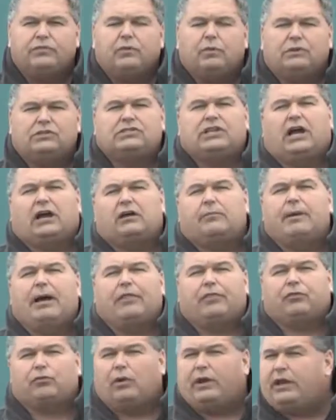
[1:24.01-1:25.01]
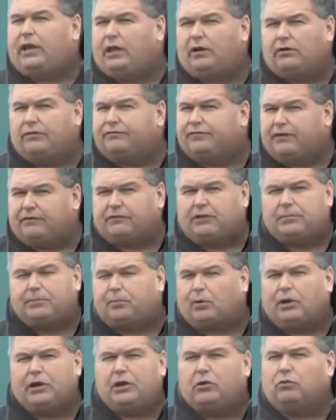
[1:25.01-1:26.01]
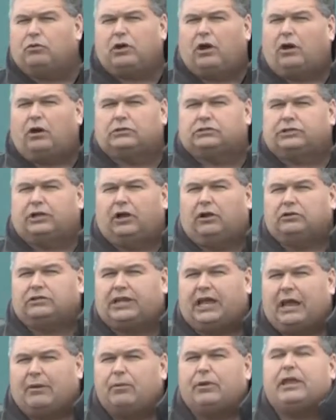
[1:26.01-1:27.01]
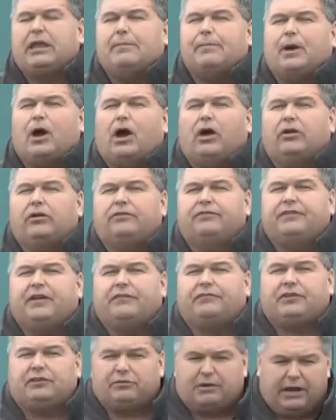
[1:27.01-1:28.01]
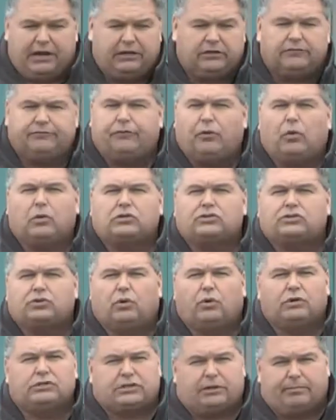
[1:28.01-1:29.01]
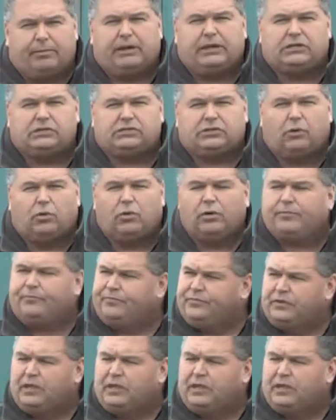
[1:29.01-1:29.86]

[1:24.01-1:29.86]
We stock about 350 pre-owned cars at all time. We keep 150 right here at the Ford store. It's our biggest store.